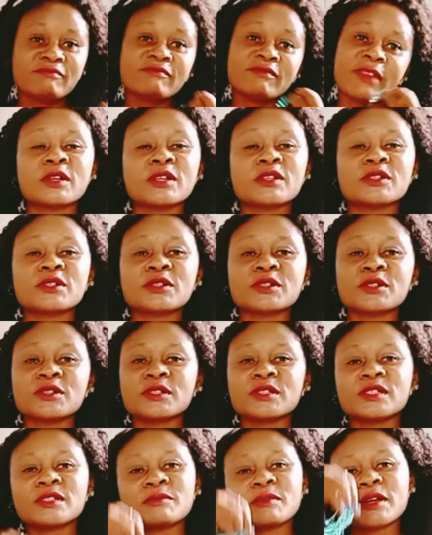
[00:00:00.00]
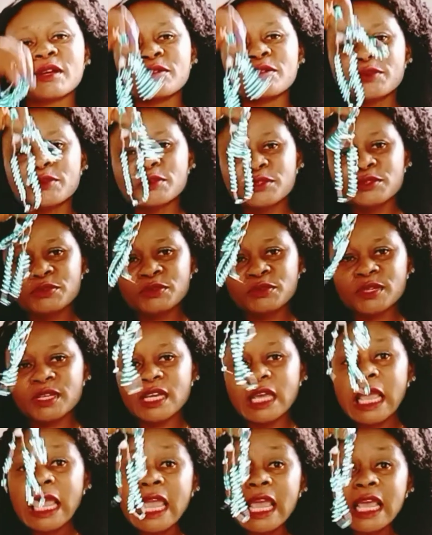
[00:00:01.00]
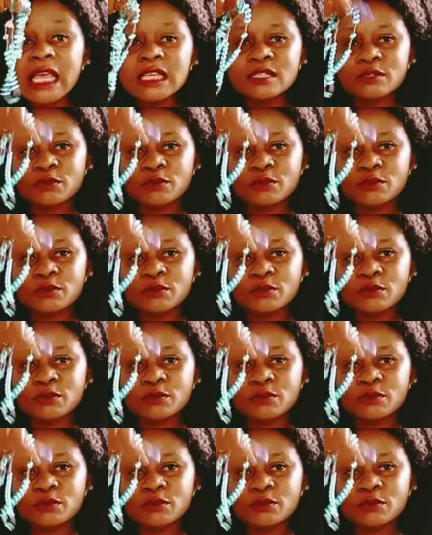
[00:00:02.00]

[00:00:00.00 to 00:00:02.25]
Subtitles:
Make sure my rosary is